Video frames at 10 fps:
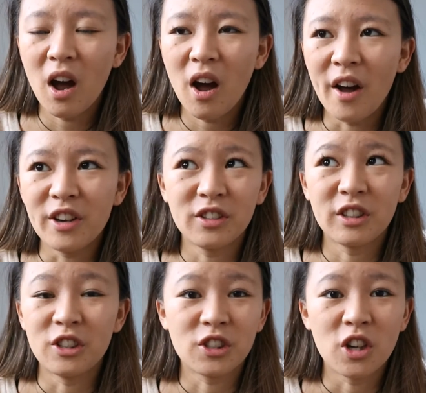I
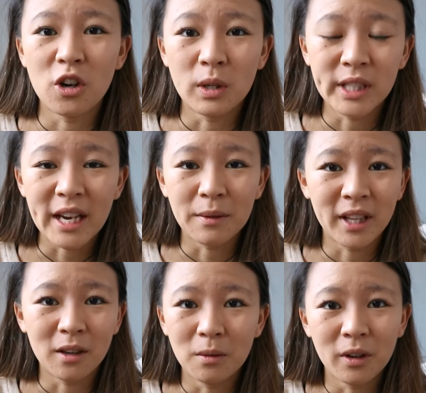can just go a day
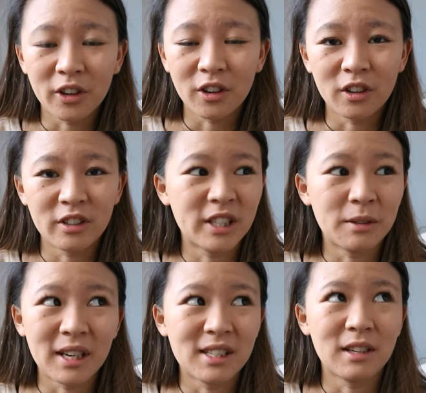without water, or 2
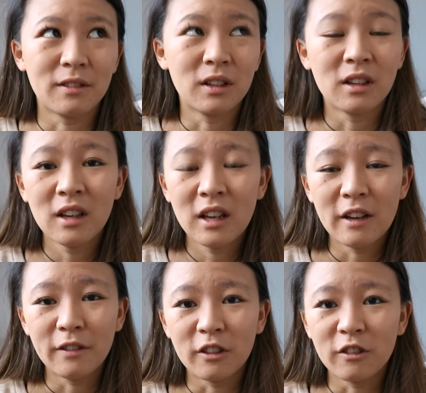days even,
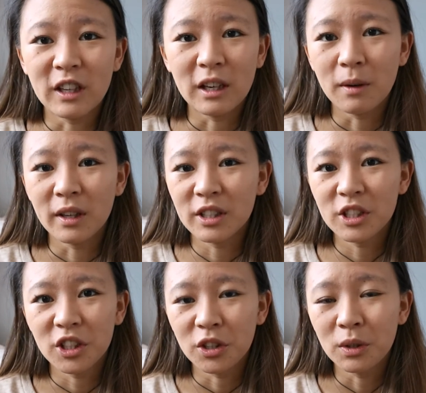if I really wanted
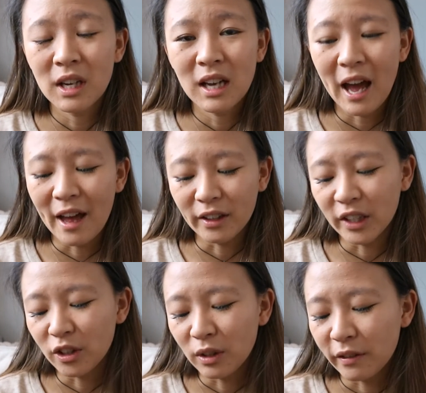to, and
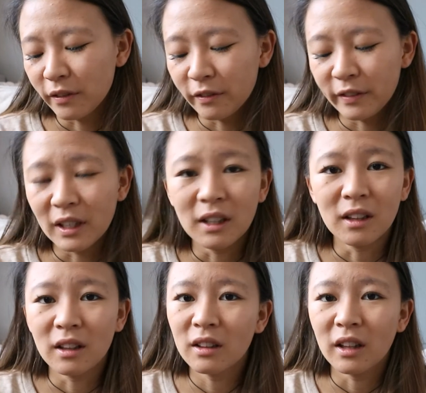I don't even
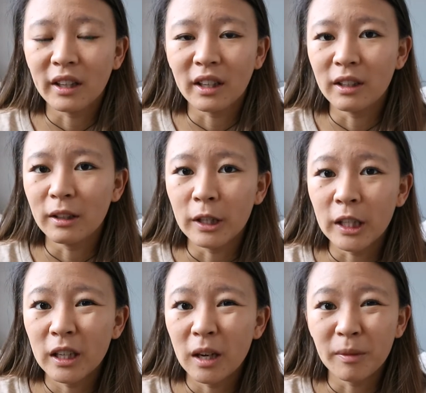feel like
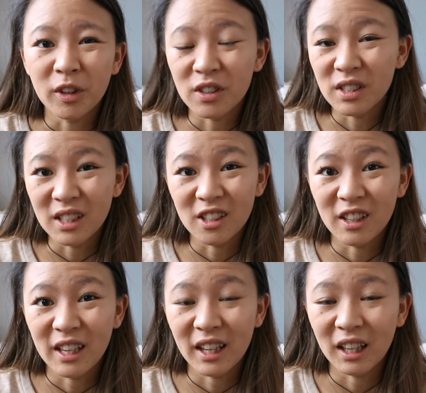I'm thirsty or
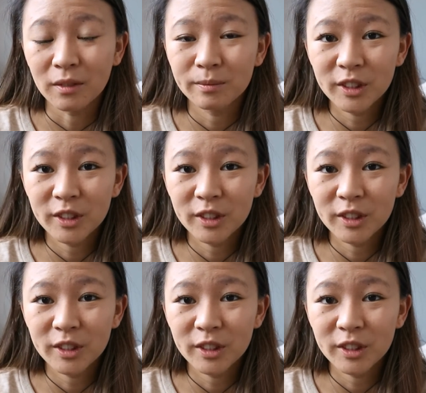anything.